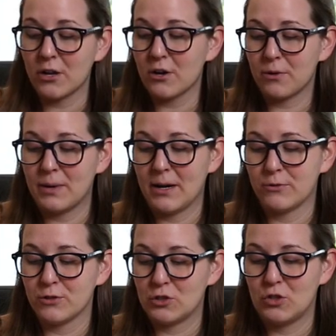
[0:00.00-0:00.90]
I got
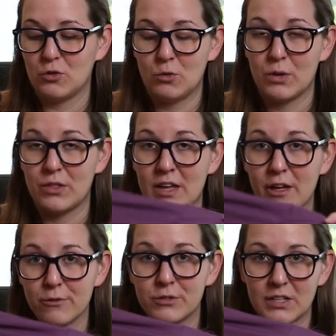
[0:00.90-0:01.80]
around to the
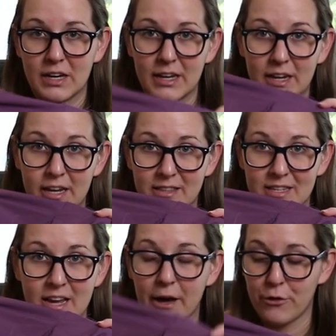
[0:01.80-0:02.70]
other side and
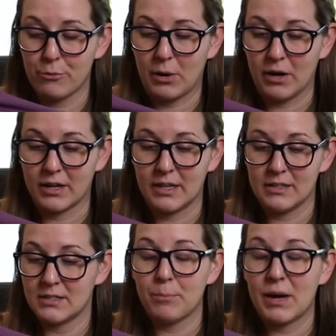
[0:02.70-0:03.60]
the other
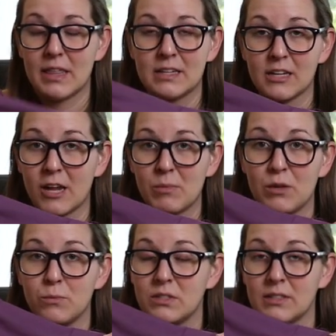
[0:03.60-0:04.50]
pocket, by that time
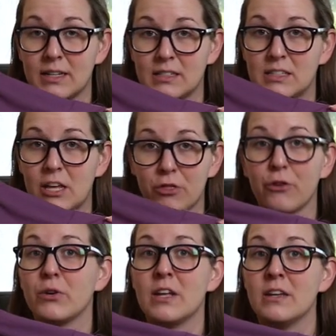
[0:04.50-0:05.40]
it was like ten
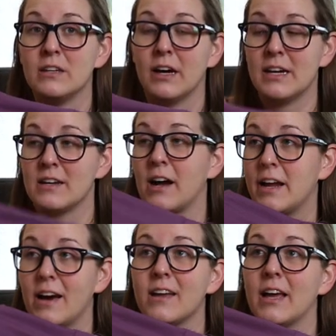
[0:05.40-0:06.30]
thirty at night. I
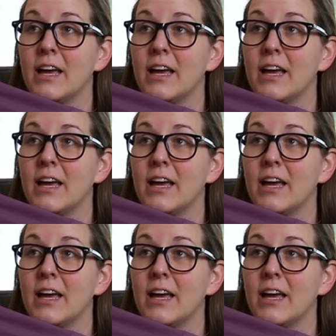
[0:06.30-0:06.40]
had